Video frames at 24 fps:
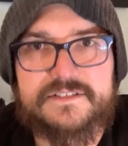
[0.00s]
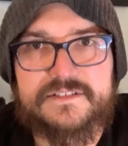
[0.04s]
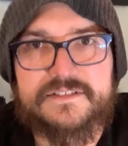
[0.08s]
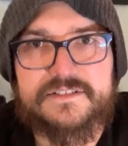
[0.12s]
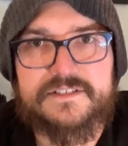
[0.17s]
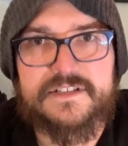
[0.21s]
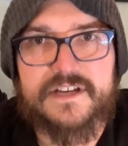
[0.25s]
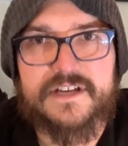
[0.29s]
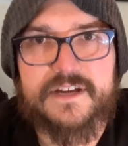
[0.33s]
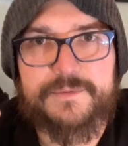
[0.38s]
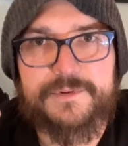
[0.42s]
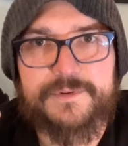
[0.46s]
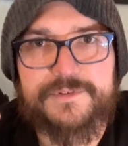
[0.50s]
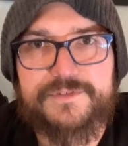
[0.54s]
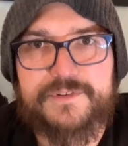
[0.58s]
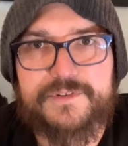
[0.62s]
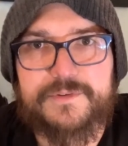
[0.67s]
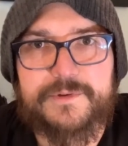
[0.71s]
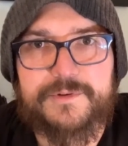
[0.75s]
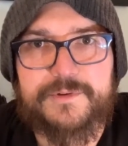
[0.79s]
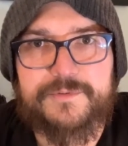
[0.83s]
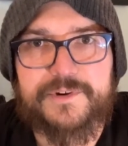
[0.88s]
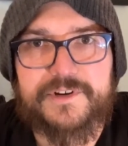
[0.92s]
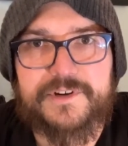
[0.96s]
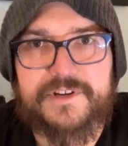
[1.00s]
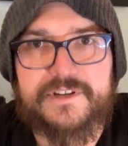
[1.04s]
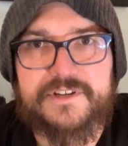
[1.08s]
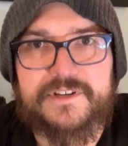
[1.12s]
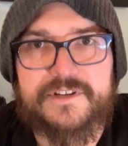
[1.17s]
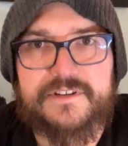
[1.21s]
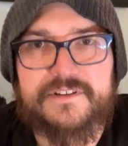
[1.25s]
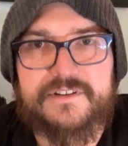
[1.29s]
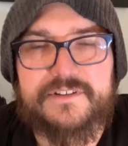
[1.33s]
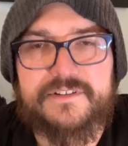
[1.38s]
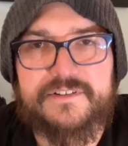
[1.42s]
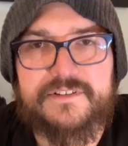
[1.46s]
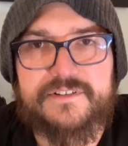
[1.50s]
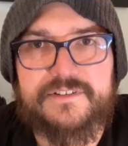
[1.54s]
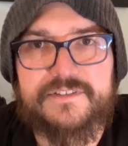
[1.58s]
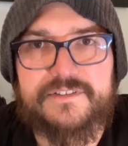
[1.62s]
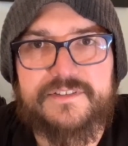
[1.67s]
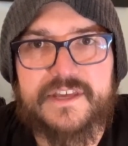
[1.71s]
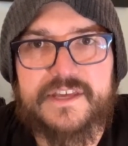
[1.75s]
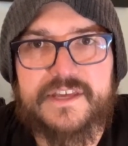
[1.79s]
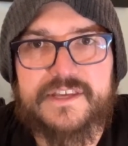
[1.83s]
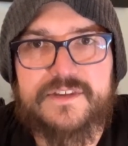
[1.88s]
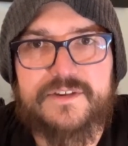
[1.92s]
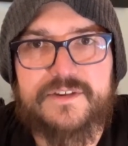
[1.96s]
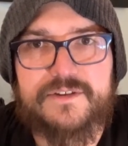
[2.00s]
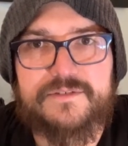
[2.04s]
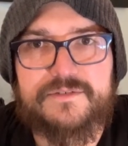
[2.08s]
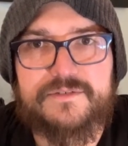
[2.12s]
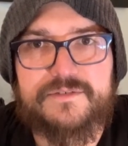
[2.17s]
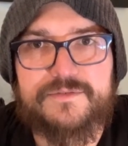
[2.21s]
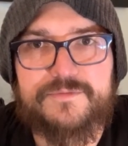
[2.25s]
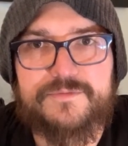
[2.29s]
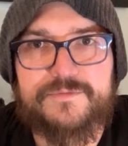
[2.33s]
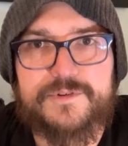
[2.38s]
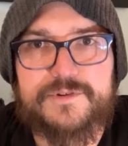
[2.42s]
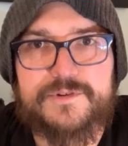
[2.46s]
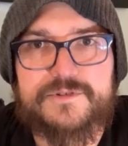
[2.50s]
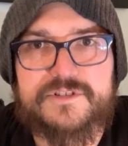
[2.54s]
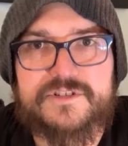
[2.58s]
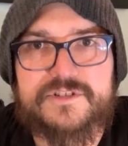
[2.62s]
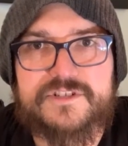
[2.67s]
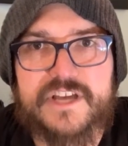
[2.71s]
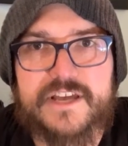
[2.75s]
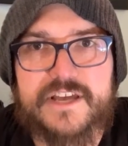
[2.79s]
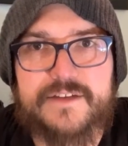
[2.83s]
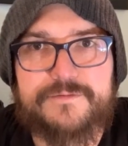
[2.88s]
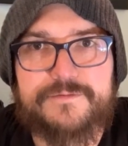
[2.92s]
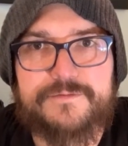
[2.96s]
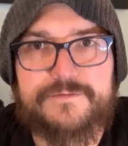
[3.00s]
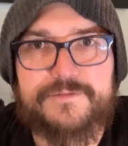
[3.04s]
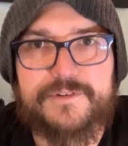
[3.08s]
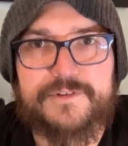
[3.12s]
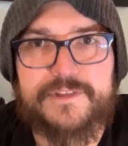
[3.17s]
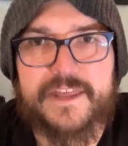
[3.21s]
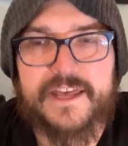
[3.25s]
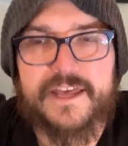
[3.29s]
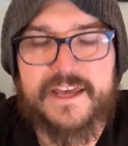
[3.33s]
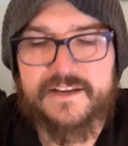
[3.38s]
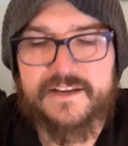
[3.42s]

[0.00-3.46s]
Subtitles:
I'm assuming we're good. Thank you, future Jeff, for that.